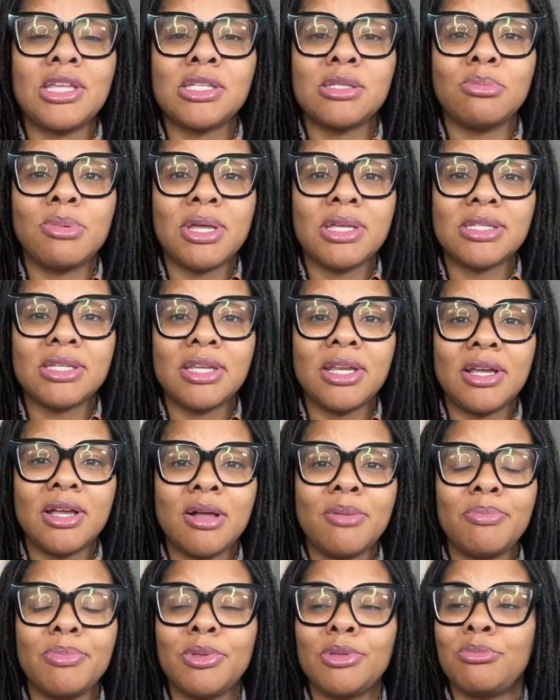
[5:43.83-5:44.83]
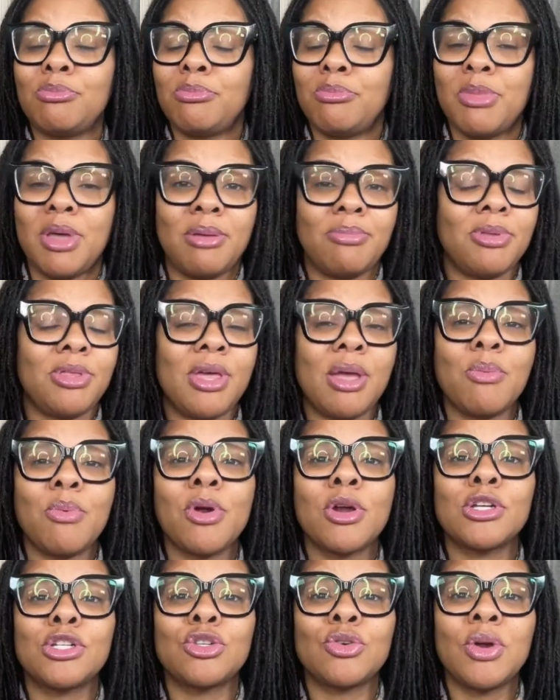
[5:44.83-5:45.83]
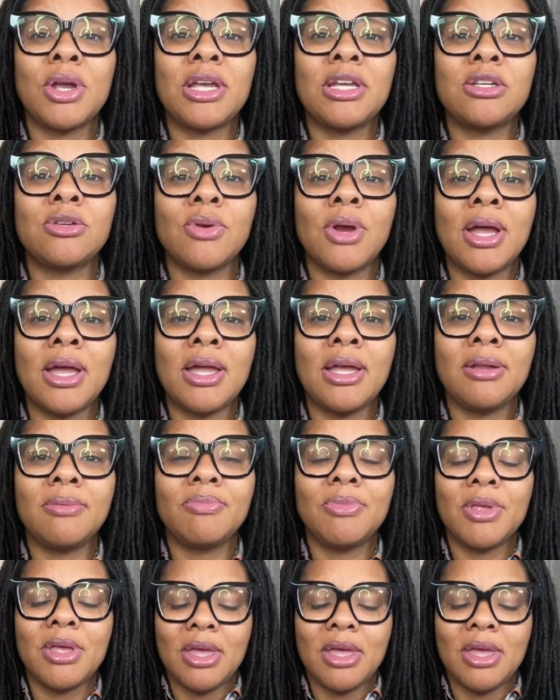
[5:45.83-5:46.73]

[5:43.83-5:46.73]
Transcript: is messing up, maybe they weren't trained right.